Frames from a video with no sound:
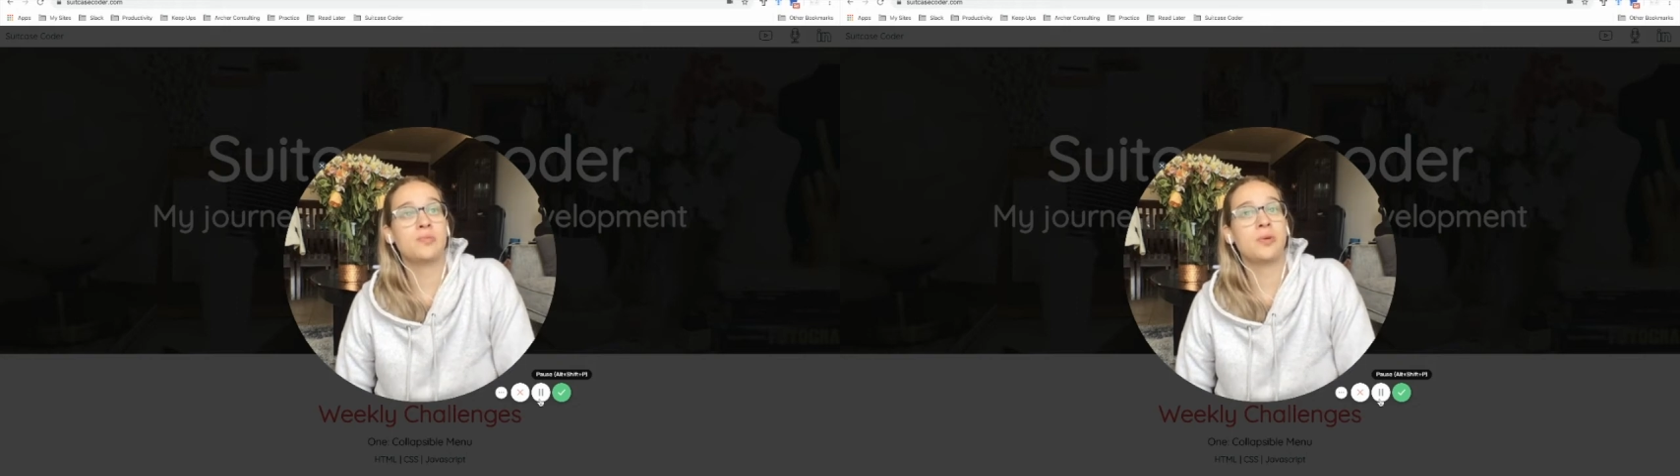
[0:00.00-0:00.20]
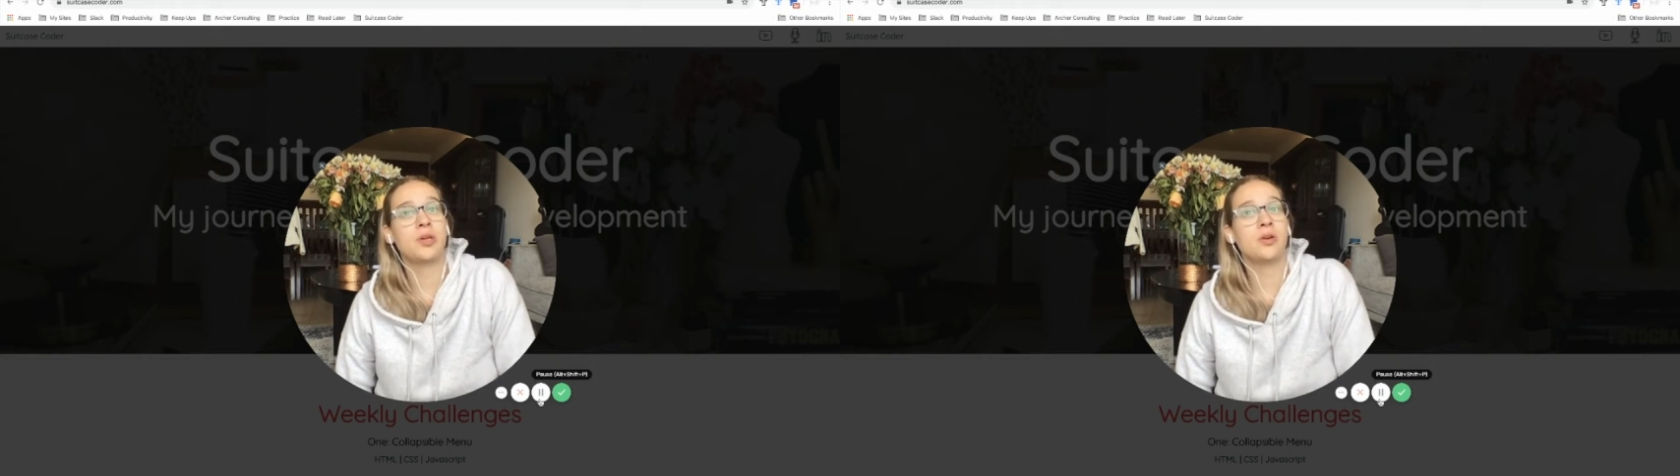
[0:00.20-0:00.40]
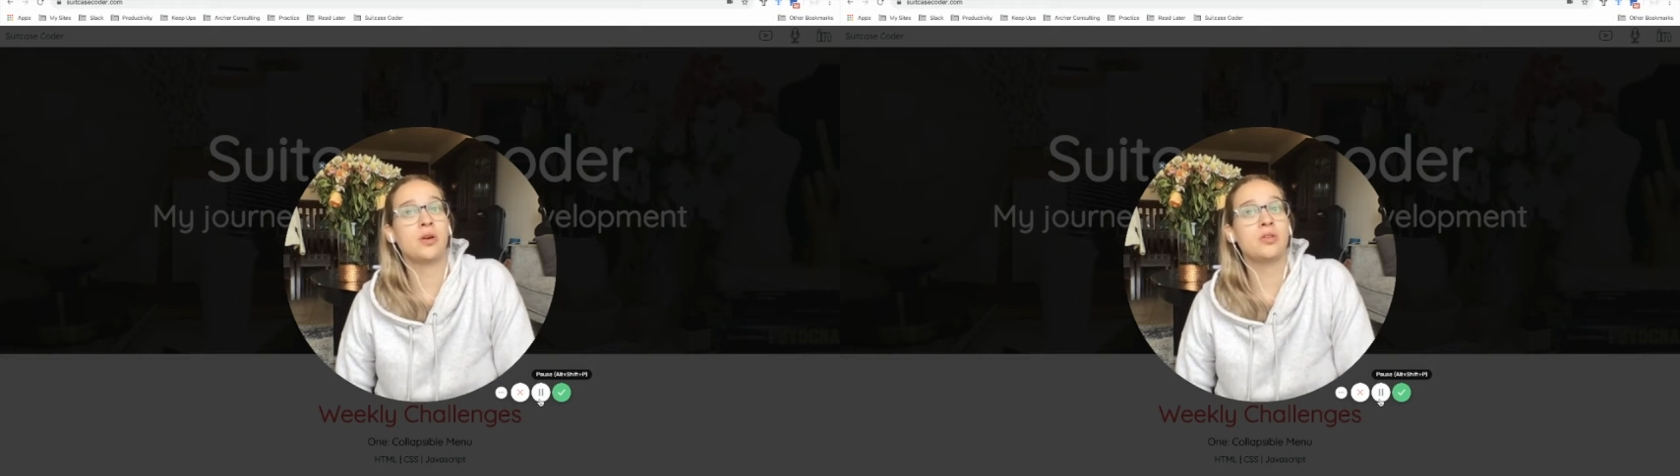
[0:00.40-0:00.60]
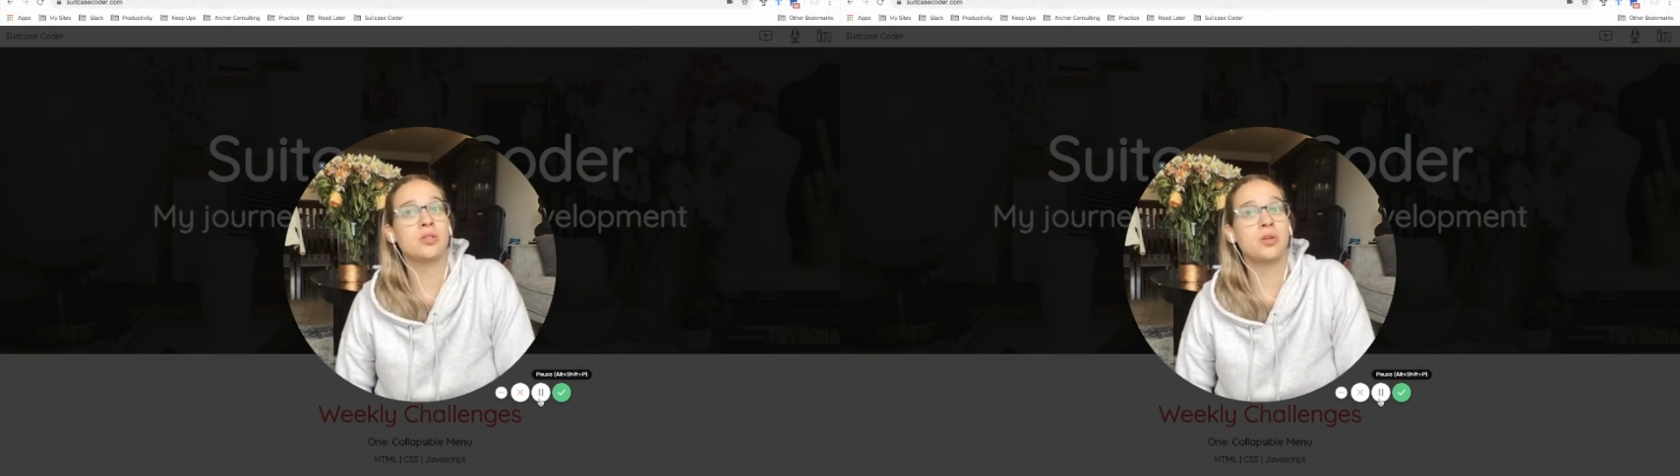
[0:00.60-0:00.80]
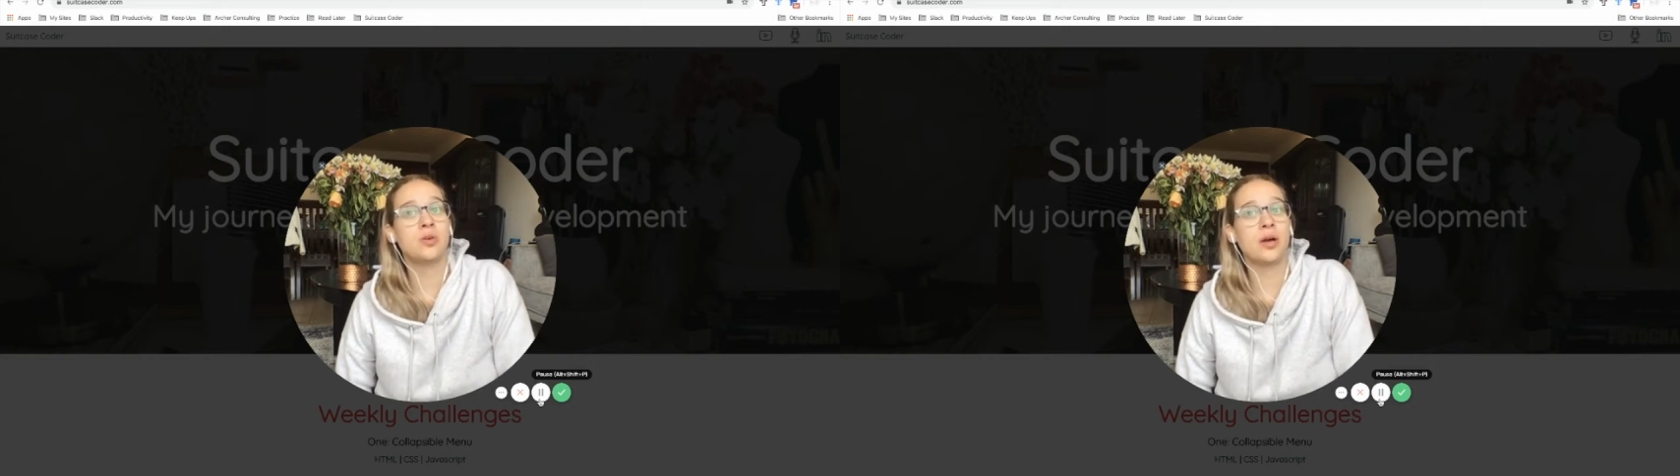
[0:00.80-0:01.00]
but you're
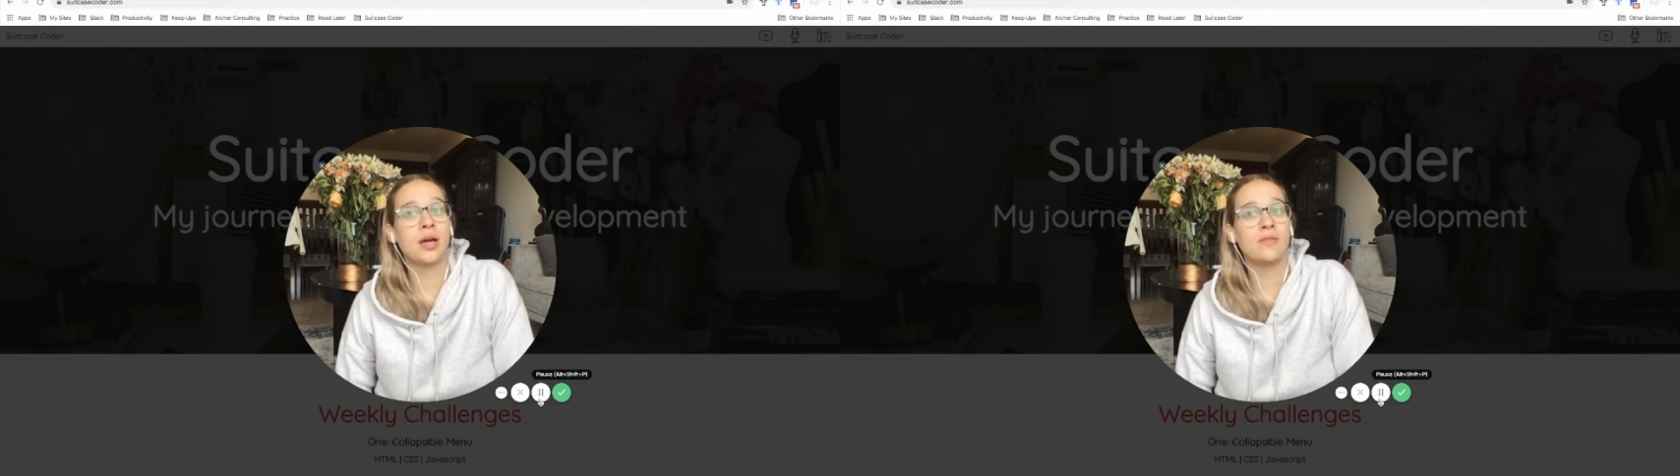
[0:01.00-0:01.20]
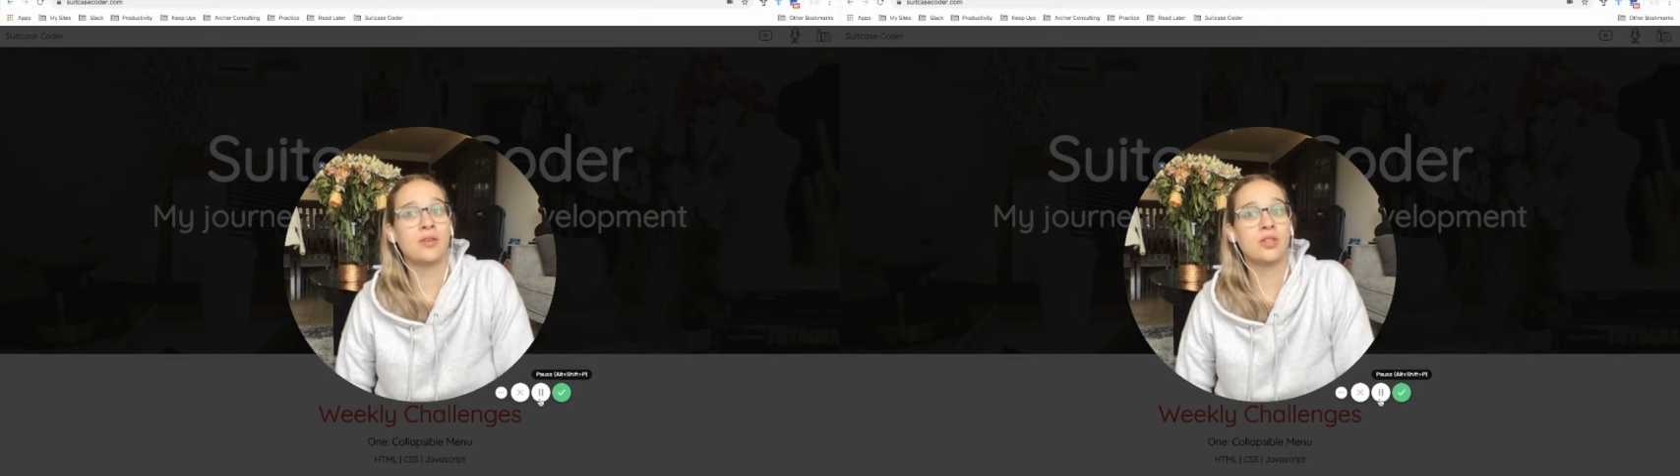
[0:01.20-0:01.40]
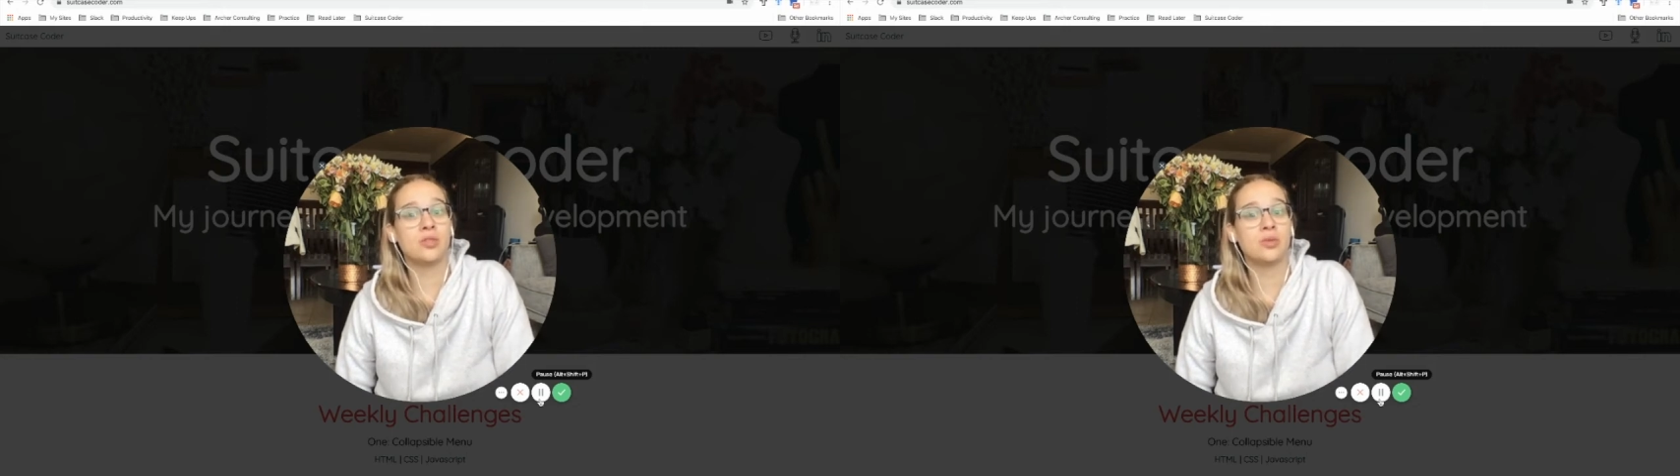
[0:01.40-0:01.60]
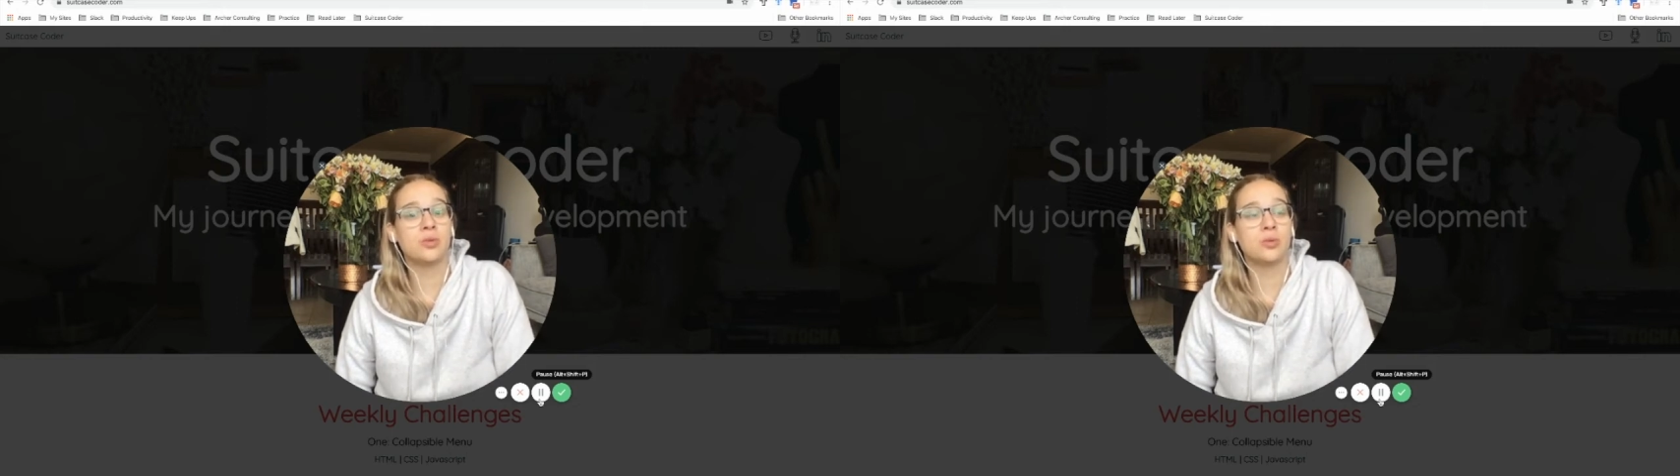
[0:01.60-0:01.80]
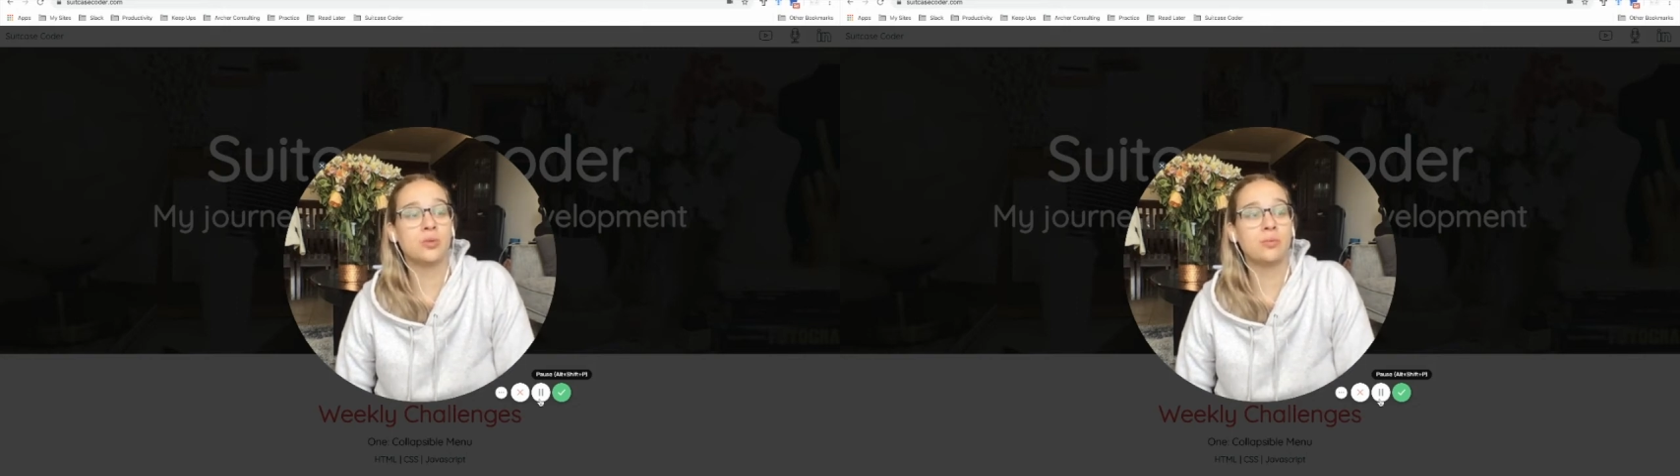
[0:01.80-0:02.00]
also having
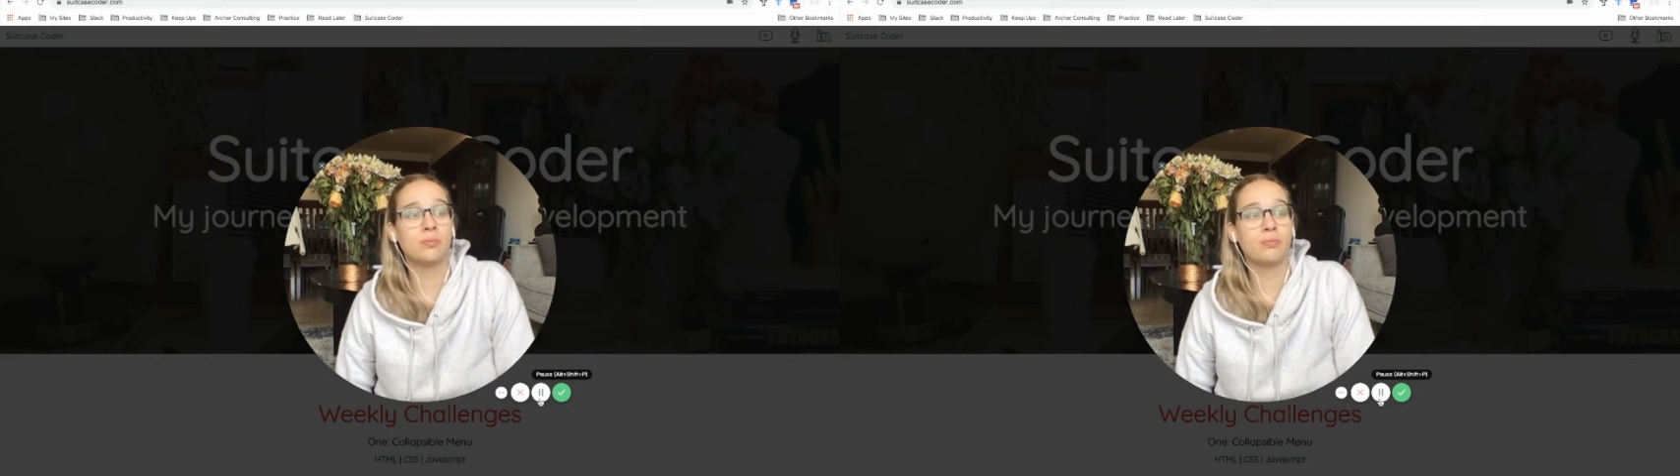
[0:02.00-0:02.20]
to